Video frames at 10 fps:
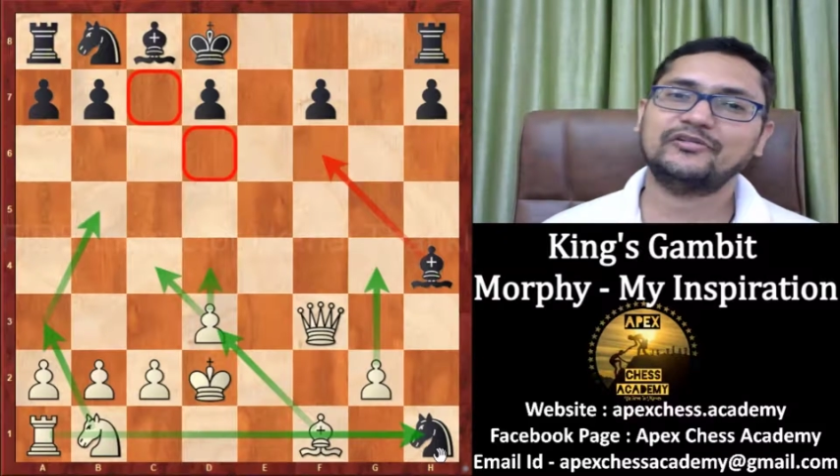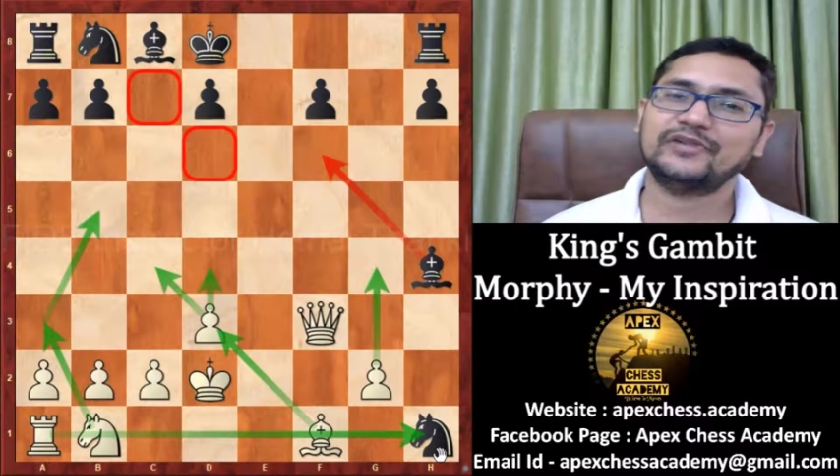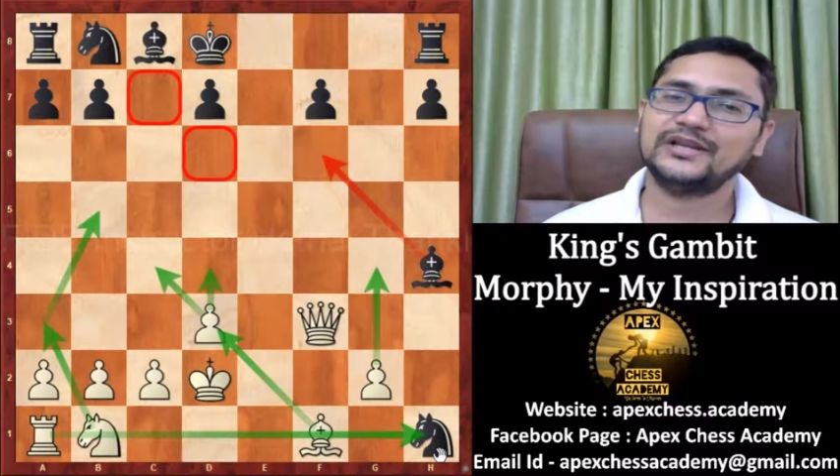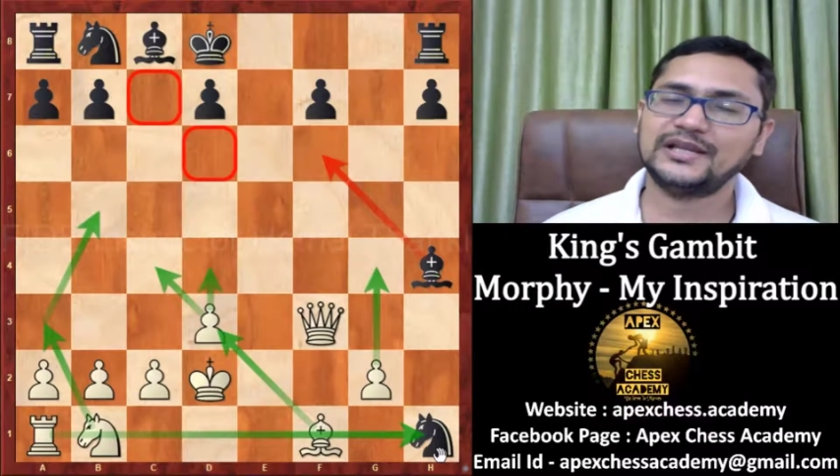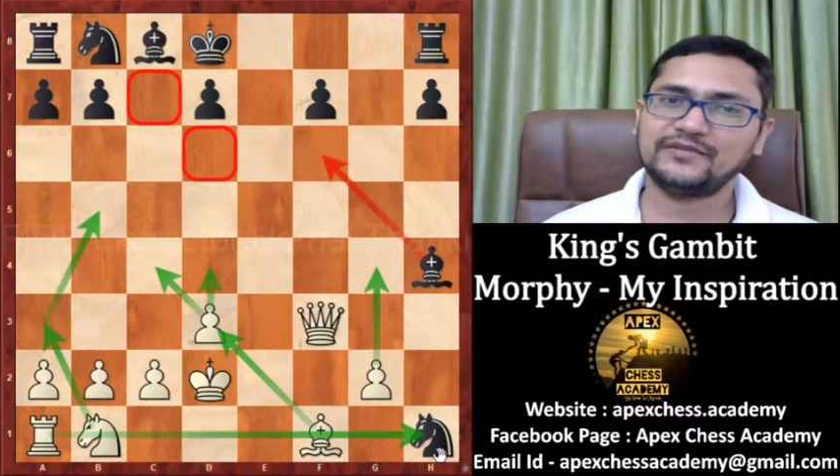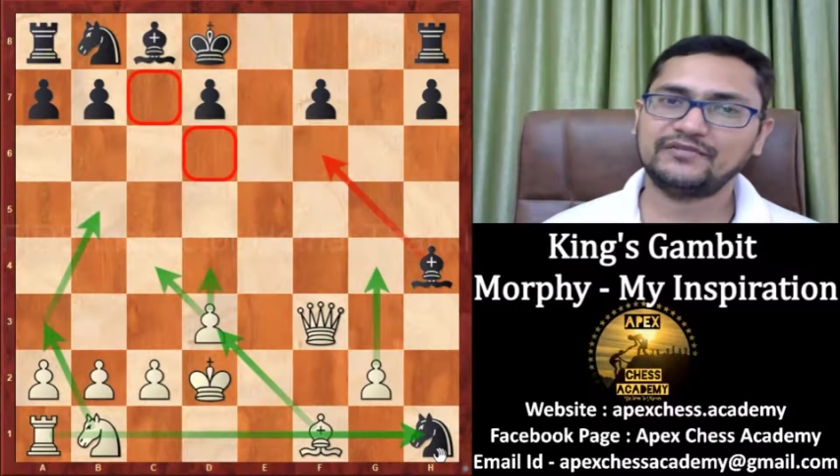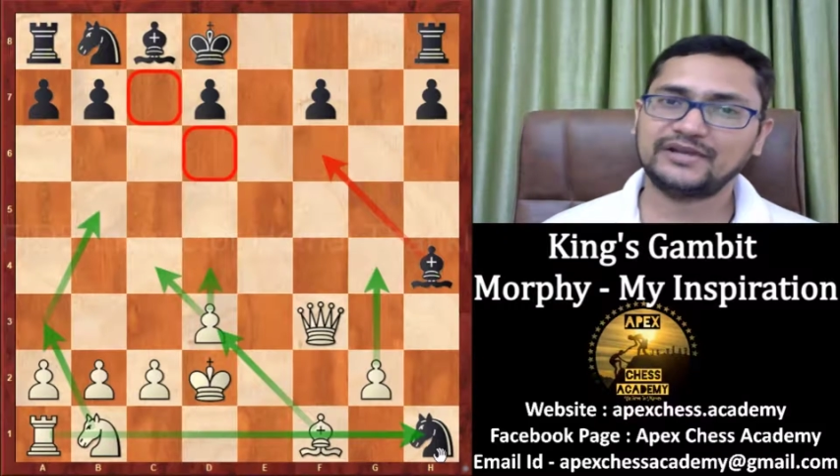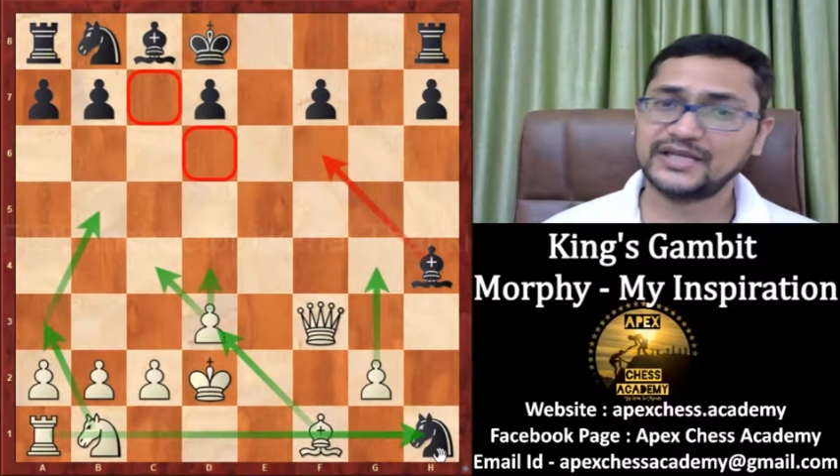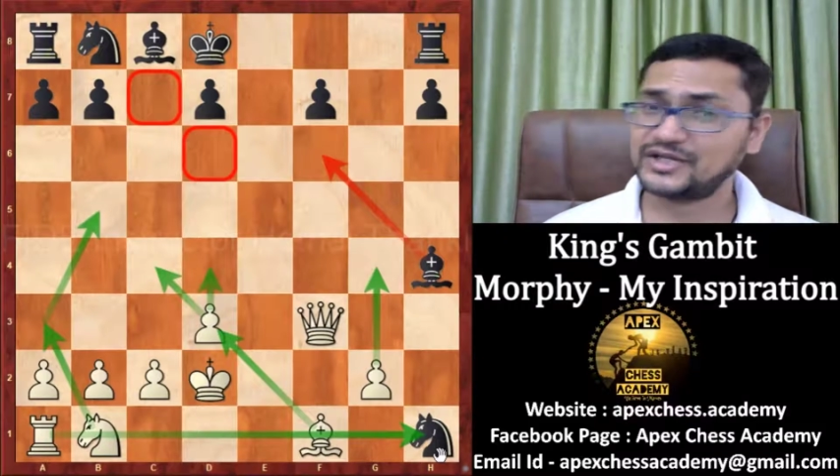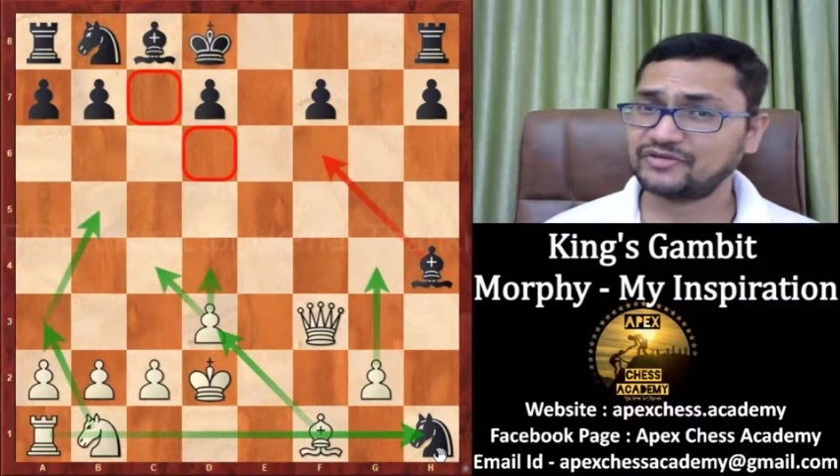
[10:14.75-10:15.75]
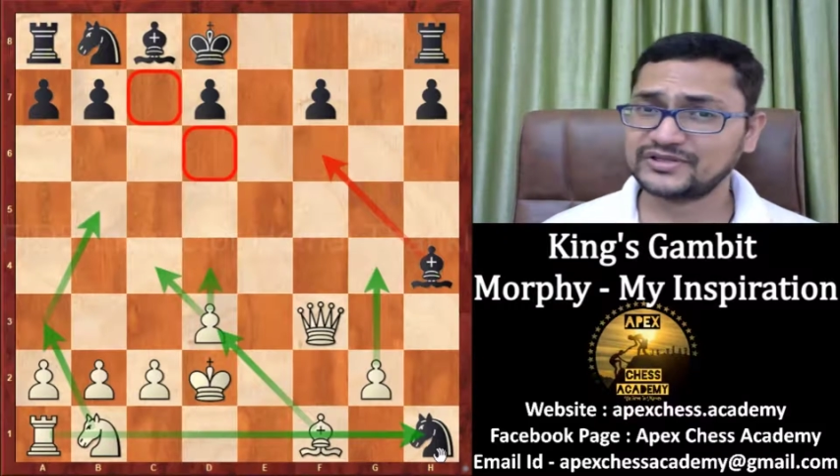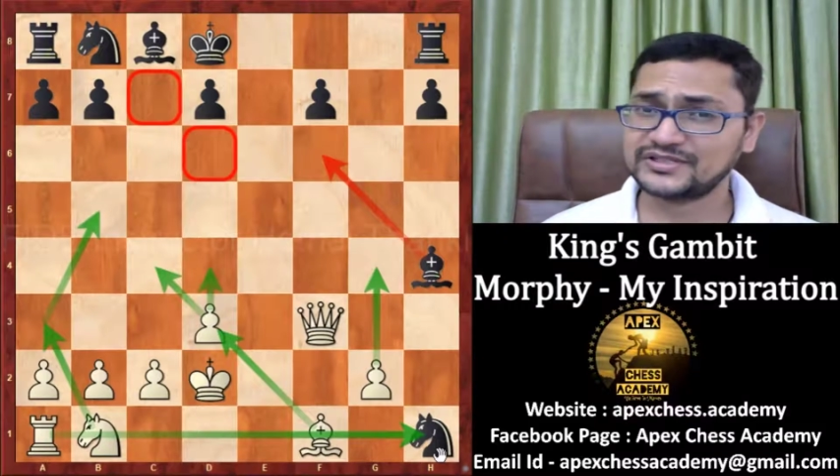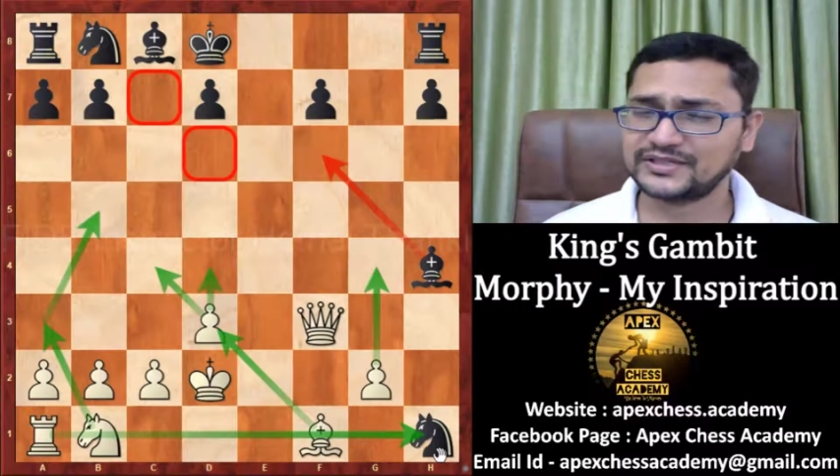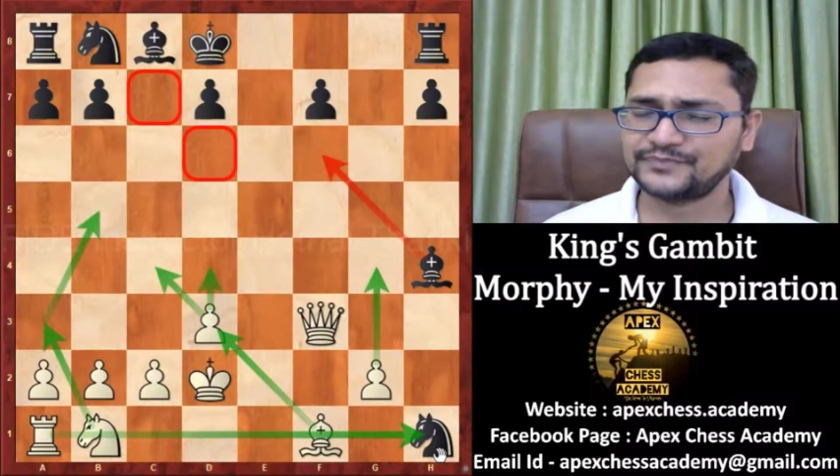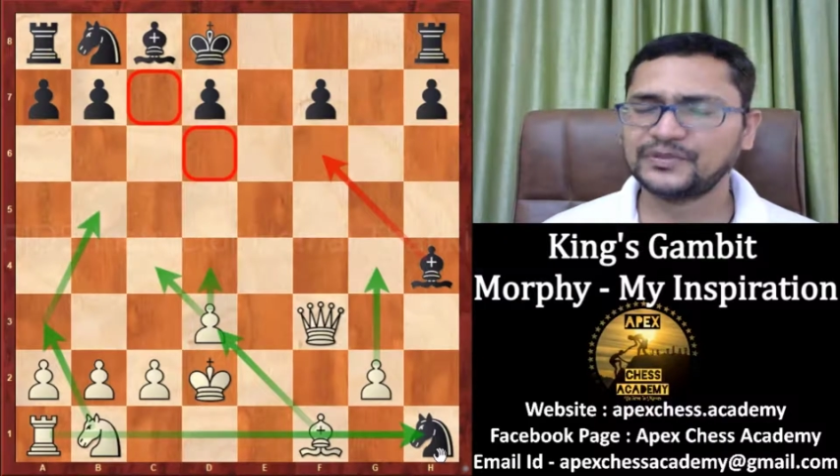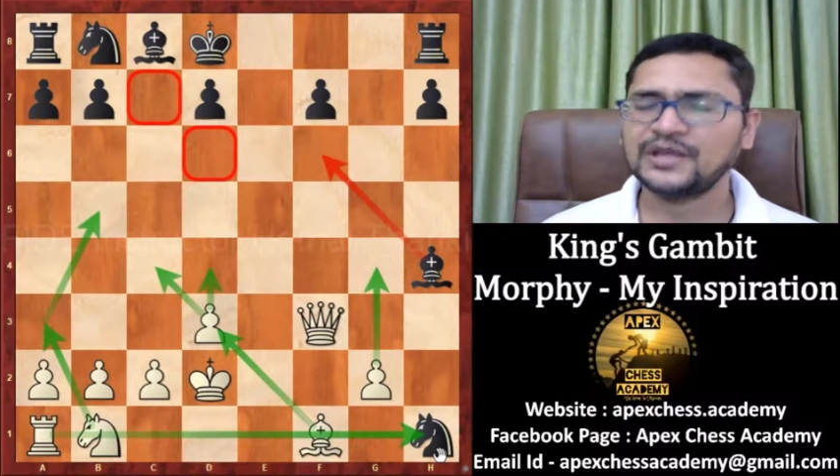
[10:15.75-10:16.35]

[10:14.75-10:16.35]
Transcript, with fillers: really very interesting